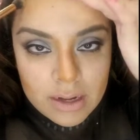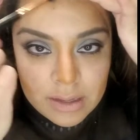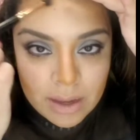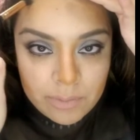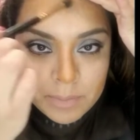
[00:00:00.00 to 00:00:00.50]

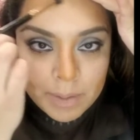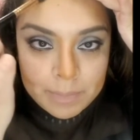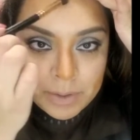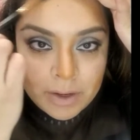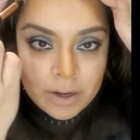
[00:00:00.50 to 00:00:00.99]
again,
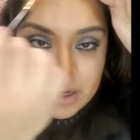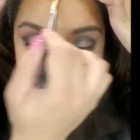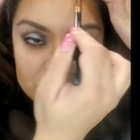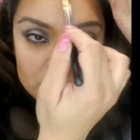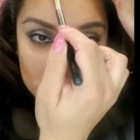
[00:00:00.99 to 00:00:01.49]
remember,
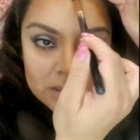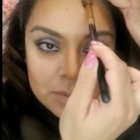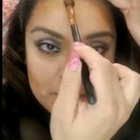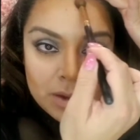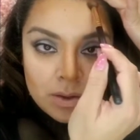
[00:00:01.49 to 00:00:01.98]
it's just
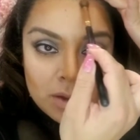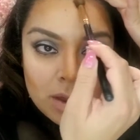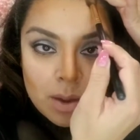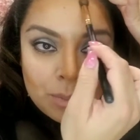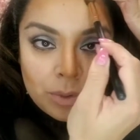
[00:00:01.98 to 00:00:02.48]
about
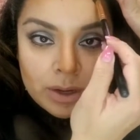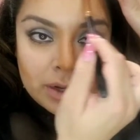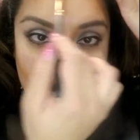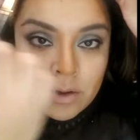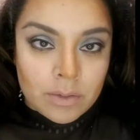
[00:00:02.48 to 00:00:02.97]

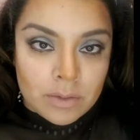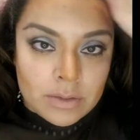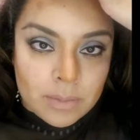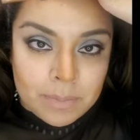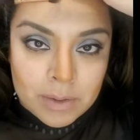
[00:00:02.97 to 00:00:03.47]
bringing
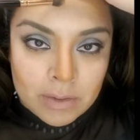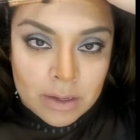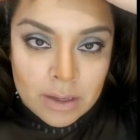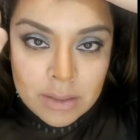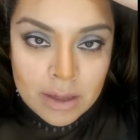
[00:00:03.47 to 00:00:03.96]
out the
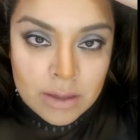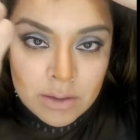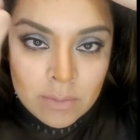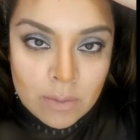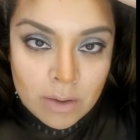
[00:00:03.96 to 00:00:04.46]
beauty that
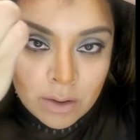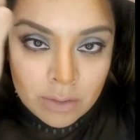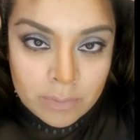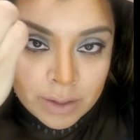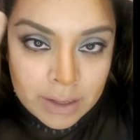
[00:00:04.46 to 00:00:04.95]
you
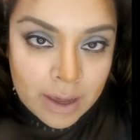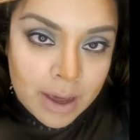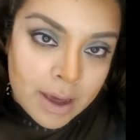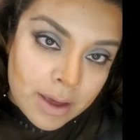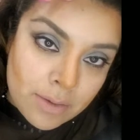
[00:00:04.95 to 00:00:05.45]
already
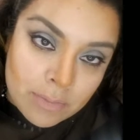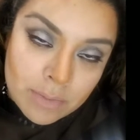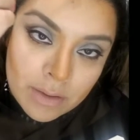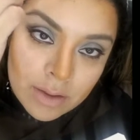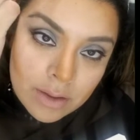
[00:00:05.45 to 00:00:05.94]
have.
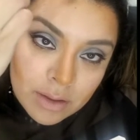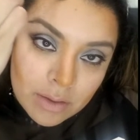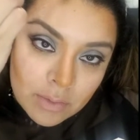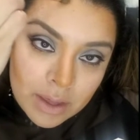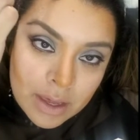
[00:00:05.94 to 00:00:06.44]

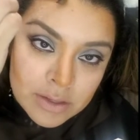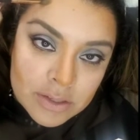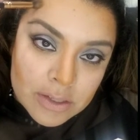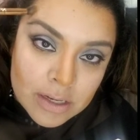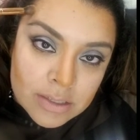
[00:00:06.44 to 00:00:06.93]
Okay,
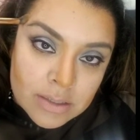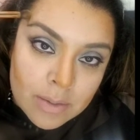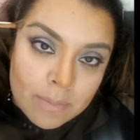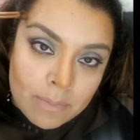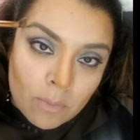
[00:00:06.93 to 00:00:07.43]
it's just
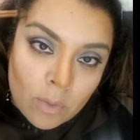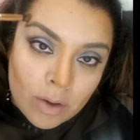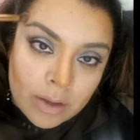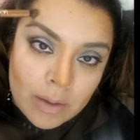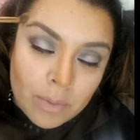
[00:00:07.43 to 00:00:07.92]

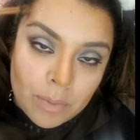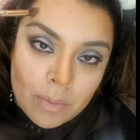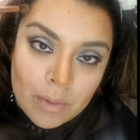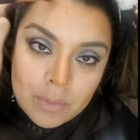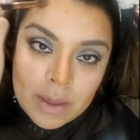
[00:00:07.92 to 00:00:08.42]
working with
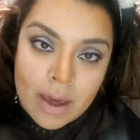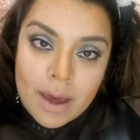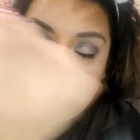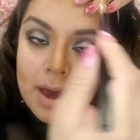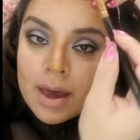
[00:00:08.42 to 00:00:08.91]
what we
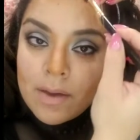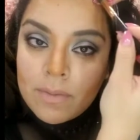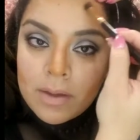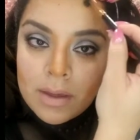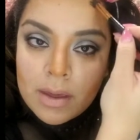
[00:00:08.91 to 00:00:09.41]
have
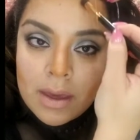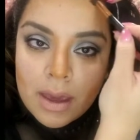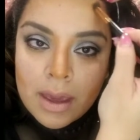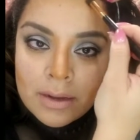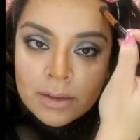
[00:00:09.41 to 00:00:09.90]

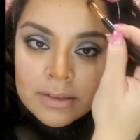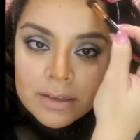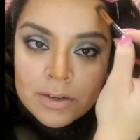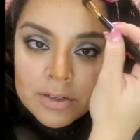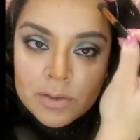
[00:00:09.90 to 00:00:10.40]
and
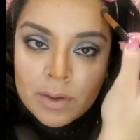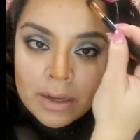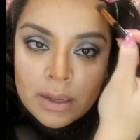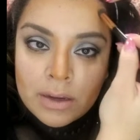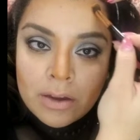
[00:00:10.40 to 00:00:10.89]

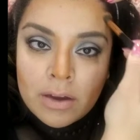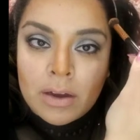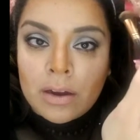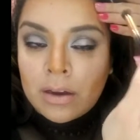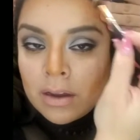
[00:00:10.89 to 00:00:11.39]
accentuating
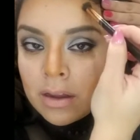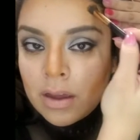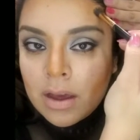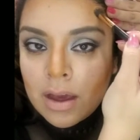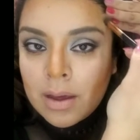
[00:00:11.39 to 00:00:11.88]
our
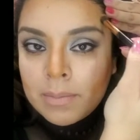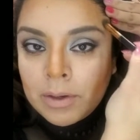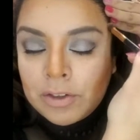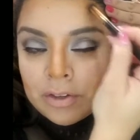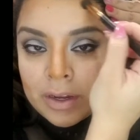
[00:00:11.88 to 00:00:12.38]

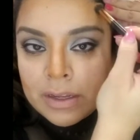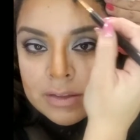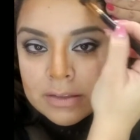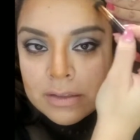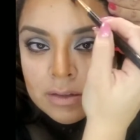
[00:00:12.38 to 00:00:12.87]

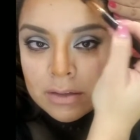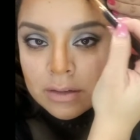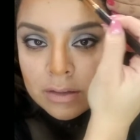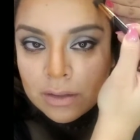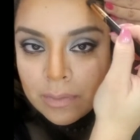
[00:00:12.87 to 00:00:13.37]
traits
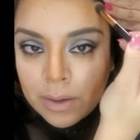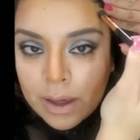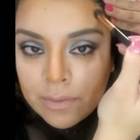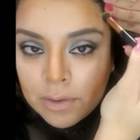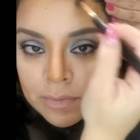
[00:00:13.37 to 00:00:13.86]
that we
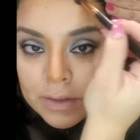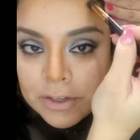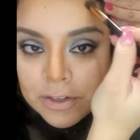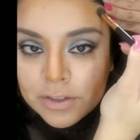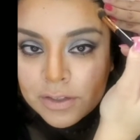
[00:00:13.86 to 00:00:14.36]
have, our
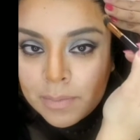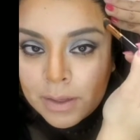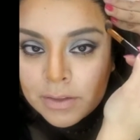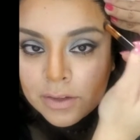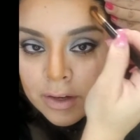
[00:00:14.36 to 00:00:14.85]
features, I
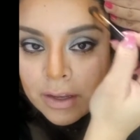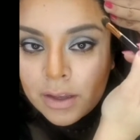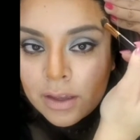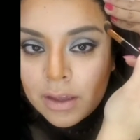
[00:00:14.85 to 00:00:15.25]
mean, sorry.